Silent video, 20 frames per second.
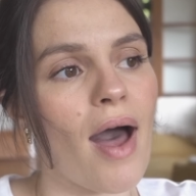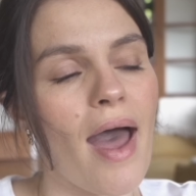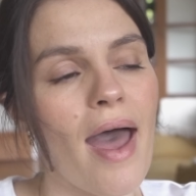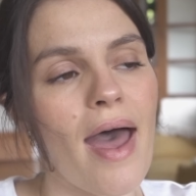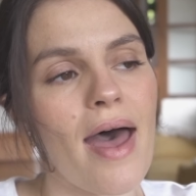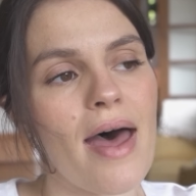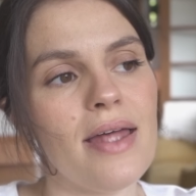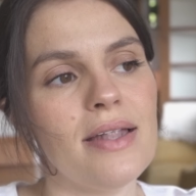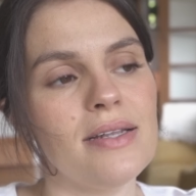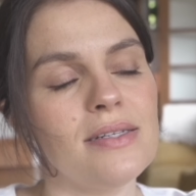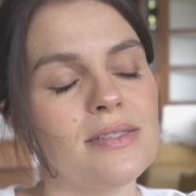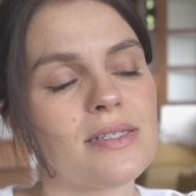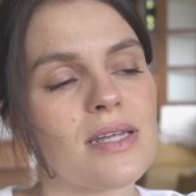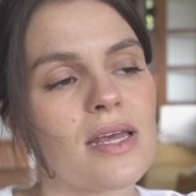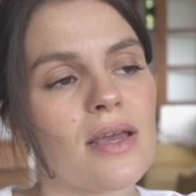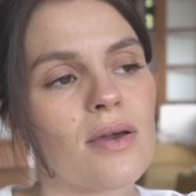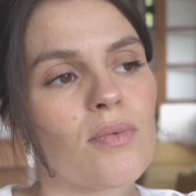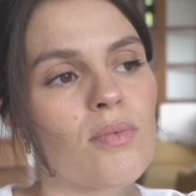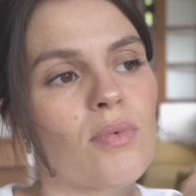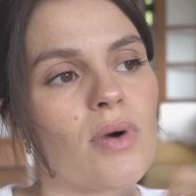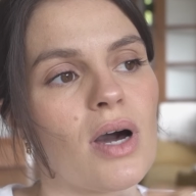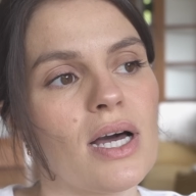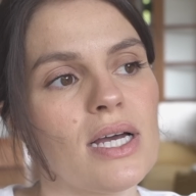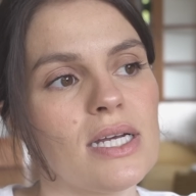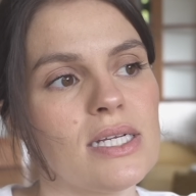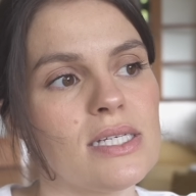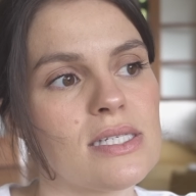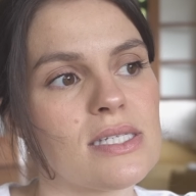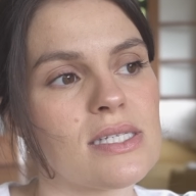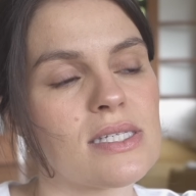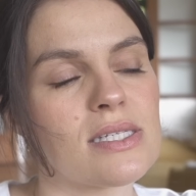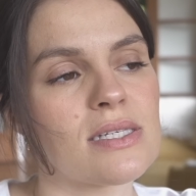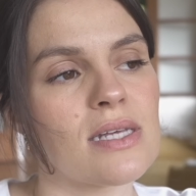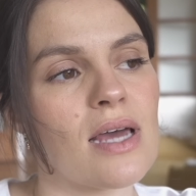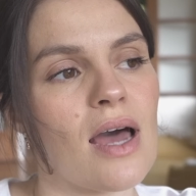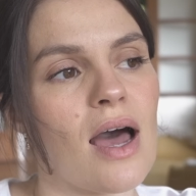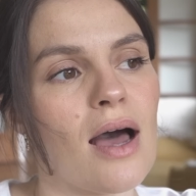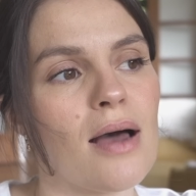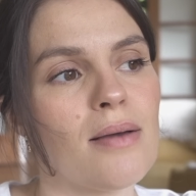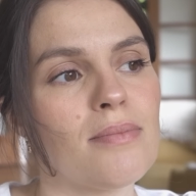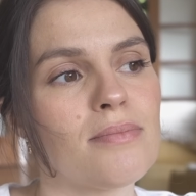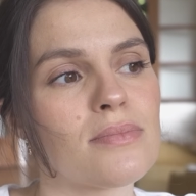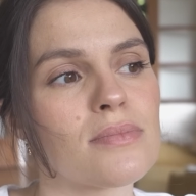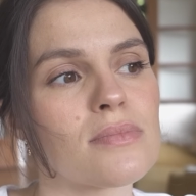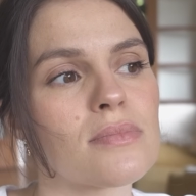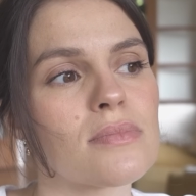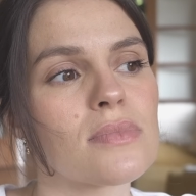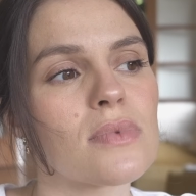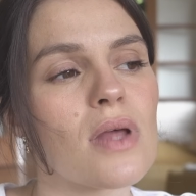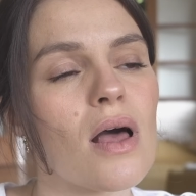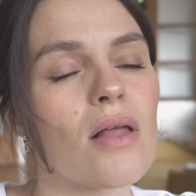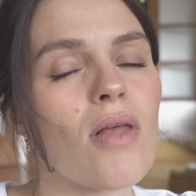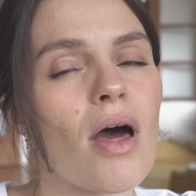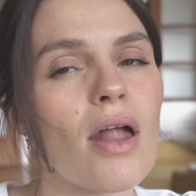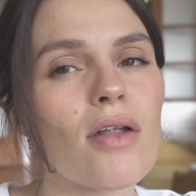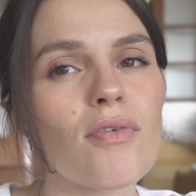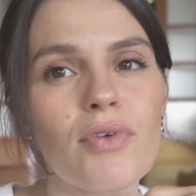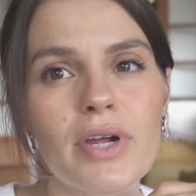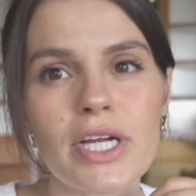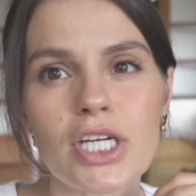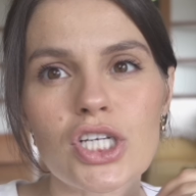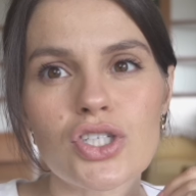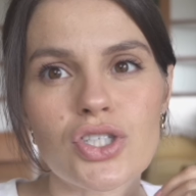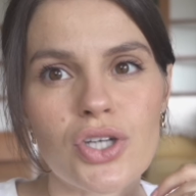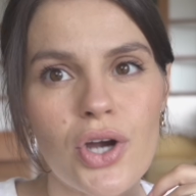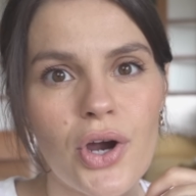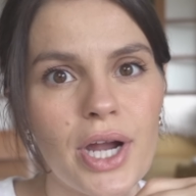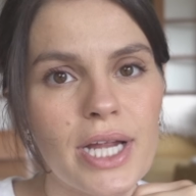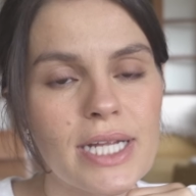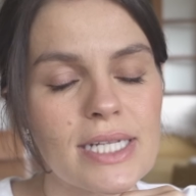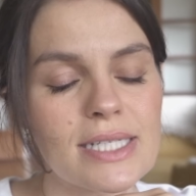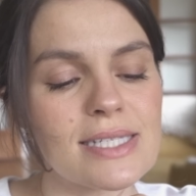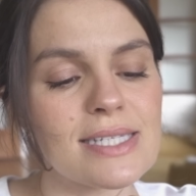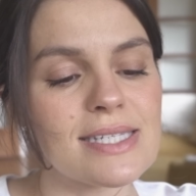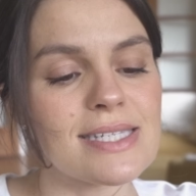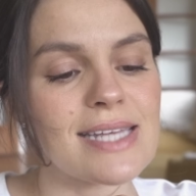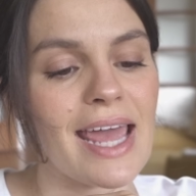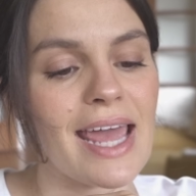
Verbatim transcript: And it was um, a lot of reassurance.